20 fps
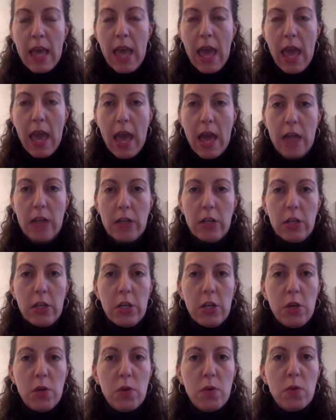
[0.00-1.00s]
And
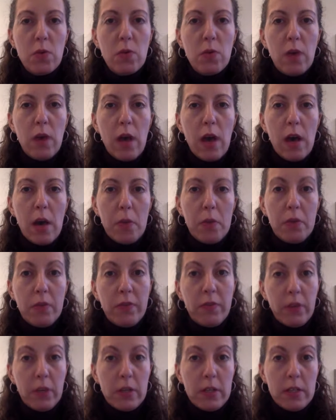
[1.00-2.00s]
you
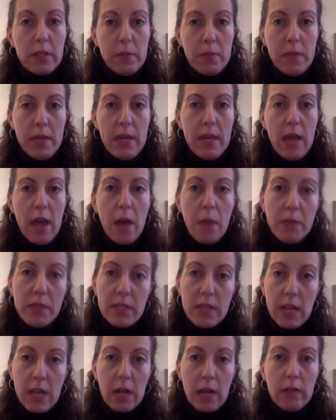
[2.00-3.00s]
prefer to be
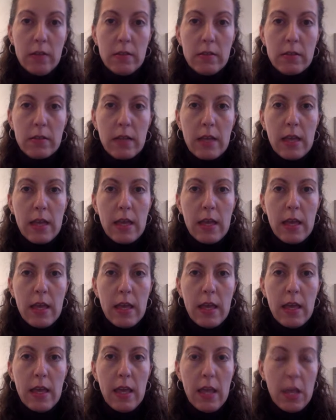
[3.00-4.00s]
upstairs
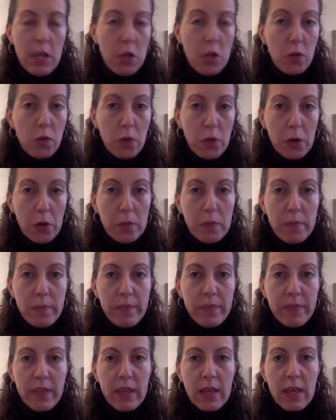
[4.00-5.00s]
in your
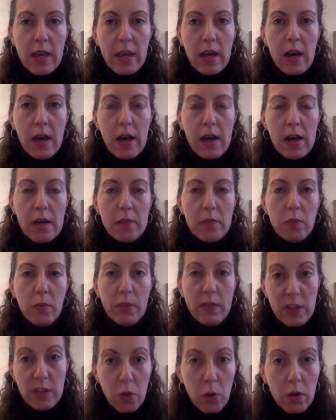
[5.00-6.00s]
room
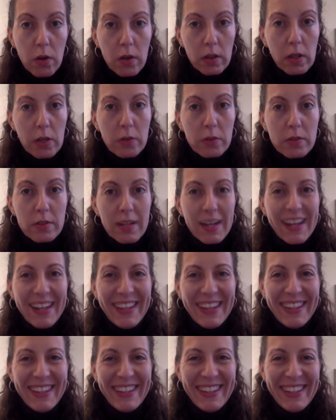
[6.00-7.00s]
with the door closed.
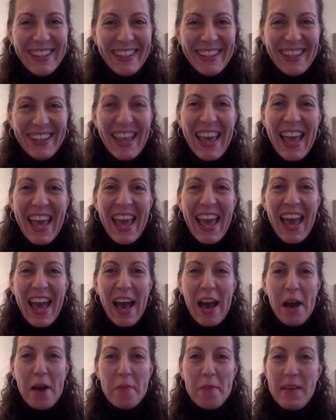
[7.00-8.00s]

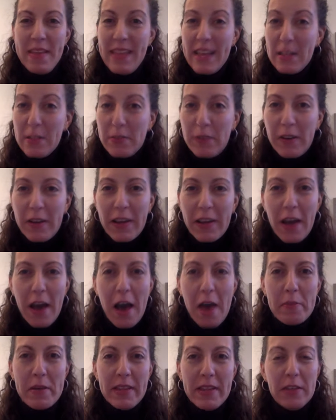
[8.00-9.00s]
And that's very
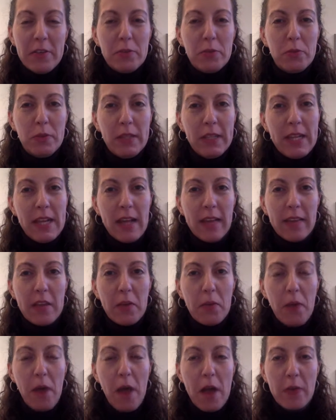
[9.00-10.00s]
common. There's really
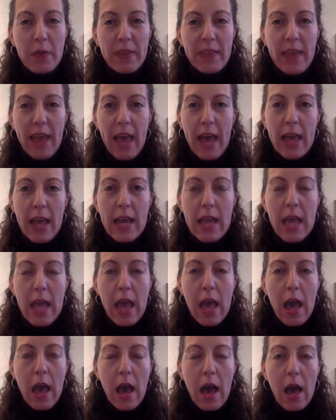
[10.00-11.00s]
nothing wrong with that.
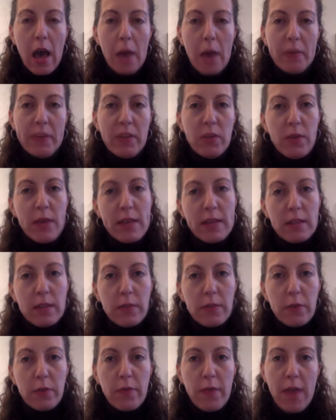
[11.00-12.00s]
But the rest
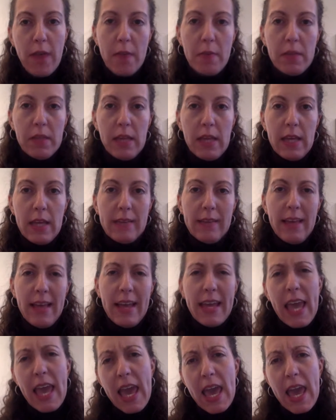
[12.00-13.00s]
of your family is
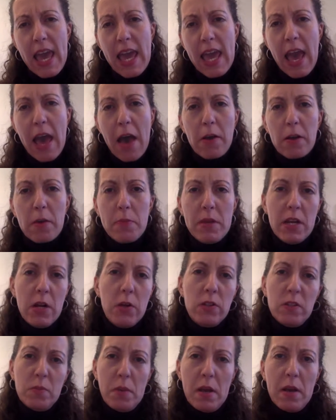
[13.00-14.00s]
like, hey, how come you
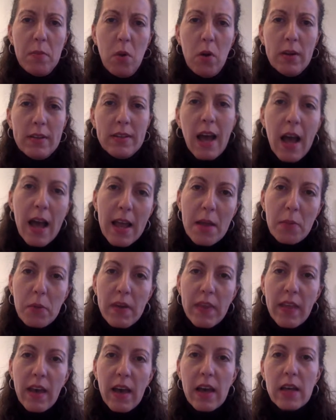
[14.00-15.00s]
don't spend more time
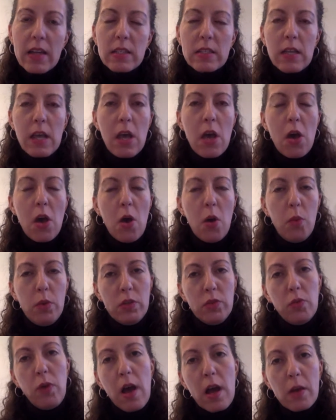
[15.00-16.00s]
with us?
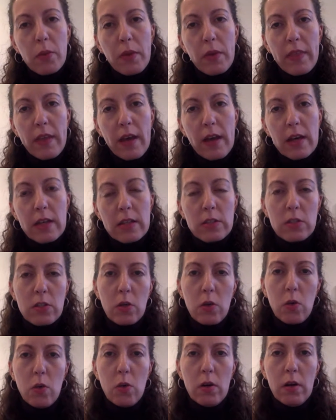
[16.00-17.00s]
What's wrong with
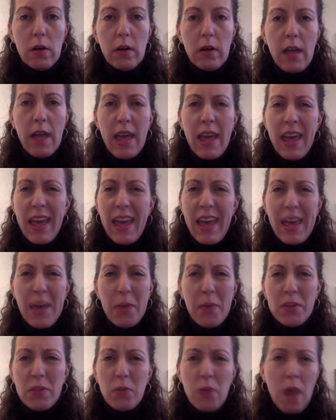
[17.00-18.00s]
us? Or, hey,
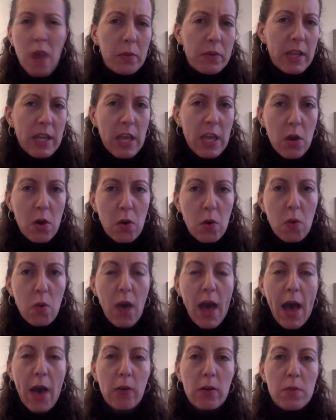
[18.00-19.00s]
what's wrong with
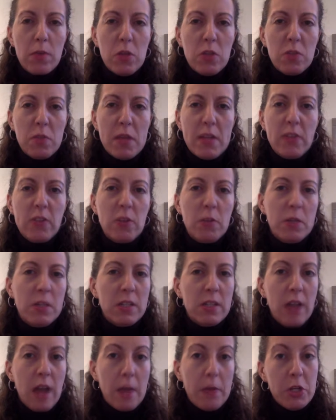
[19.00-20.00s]
you? How come you spend so
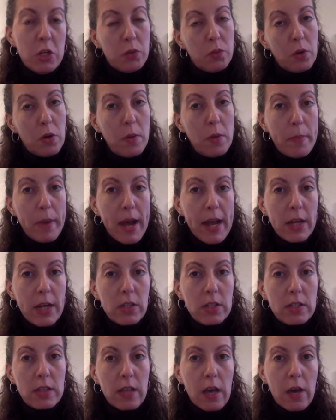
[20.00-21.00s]
much time in your room by
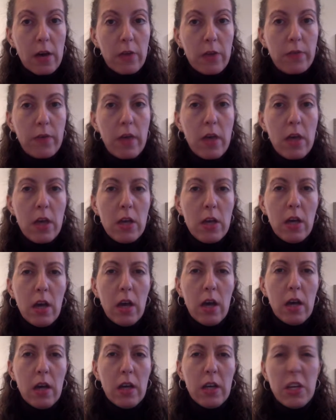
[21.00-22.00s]
yourself?
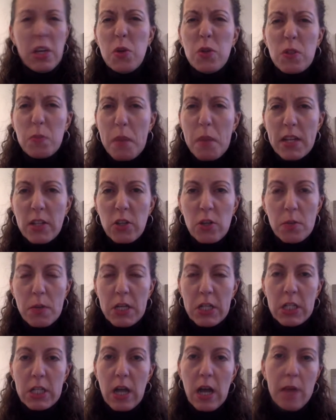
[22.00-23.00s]
You spend too
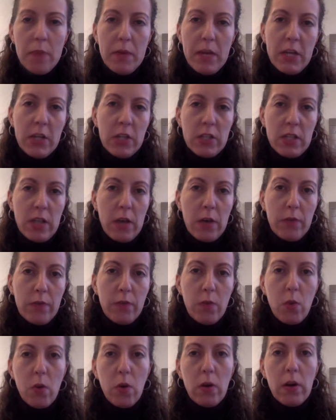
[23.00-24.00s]
much time by yourself.
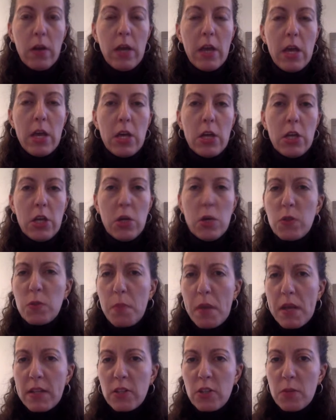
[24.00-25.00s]
Or you
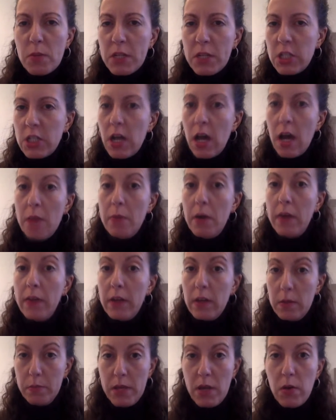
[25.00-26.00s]
spend too much time on
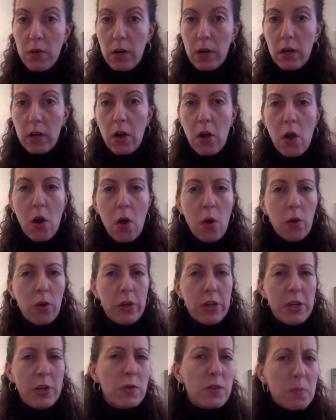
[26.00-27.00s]
the computer.
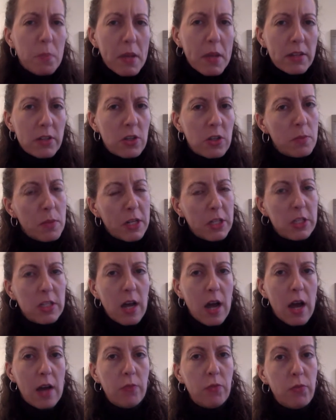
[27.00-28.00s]
Or you spend too much
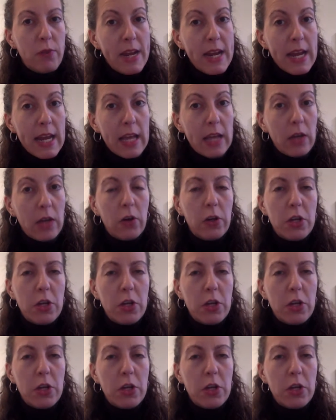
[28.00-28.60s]
time reading.